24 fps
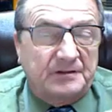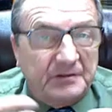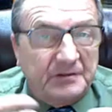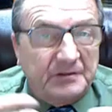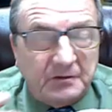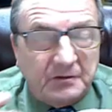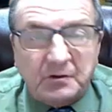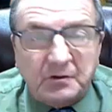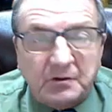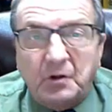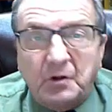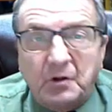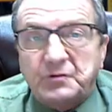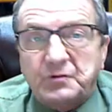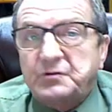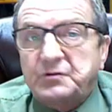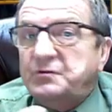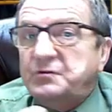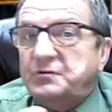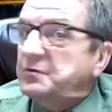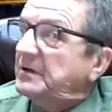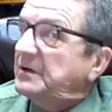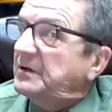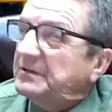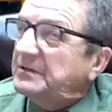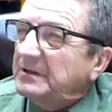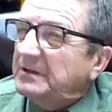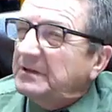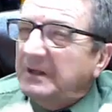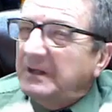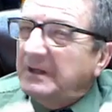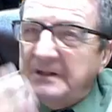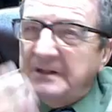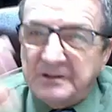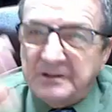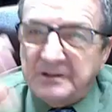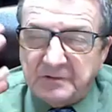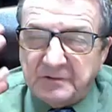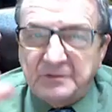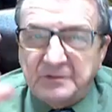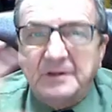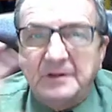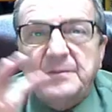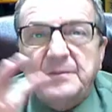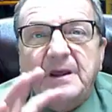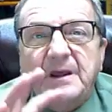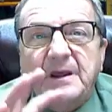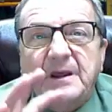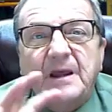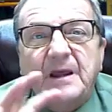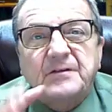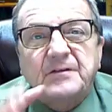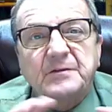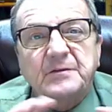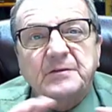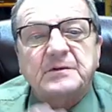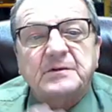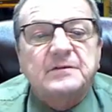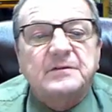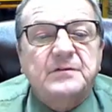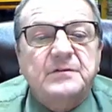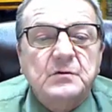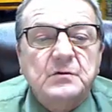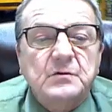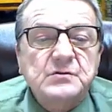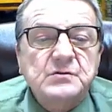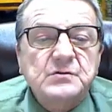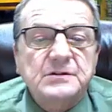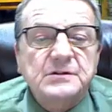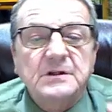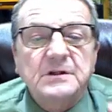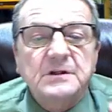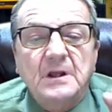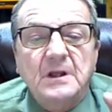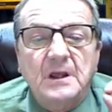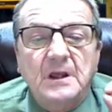their culture it's translated, so they may have some confusion.